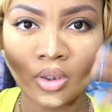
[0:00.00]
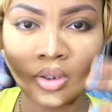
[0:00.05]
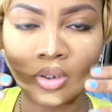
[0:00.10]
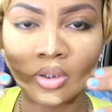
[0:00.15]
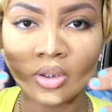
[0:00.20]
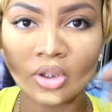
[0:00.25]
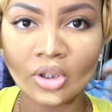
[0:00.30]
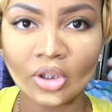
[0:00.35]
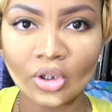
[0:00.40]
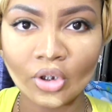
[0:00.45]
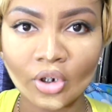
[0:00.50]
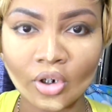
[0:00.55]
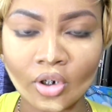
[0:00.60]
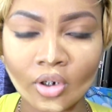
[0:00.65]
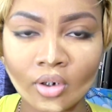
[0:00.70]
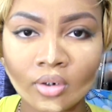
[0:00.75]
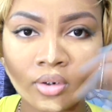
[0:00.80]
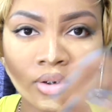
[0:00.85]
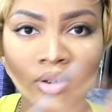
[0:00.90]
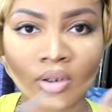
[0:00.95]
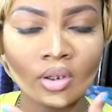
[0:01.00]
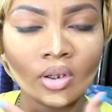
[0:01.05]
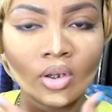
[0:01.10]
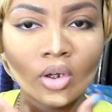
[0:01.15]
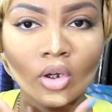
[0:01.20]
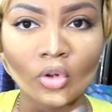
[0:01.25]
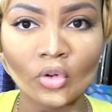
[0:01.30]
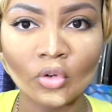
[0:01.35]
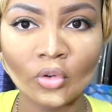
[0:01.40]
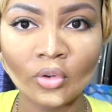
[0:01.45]
here,
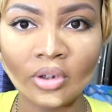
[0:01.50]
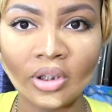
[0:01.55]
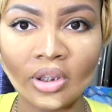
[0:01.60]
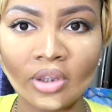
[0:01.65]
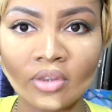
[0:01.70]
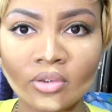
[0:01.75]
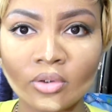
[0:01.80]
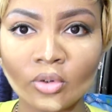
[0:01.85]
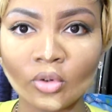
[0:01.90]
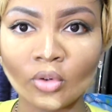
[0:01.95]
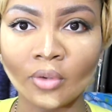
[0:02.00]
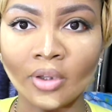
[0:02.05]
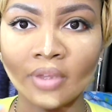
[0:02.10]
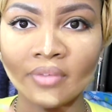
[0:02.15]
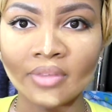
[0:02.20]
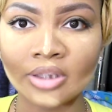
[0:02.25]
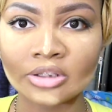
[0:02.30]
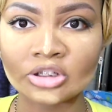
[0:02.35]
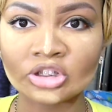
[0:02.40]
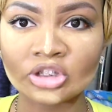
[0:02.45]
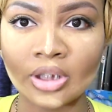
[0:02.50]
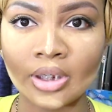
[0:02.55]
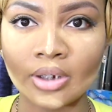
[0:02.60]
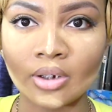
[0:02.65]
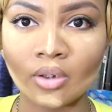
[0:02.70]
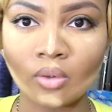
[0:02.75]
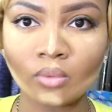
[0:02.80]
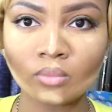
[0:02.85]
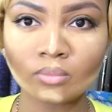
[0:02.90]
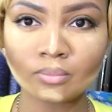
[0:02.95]
underneath to create that
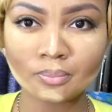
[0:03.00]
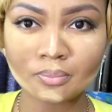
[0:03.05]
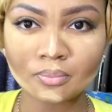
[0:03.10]
shadow.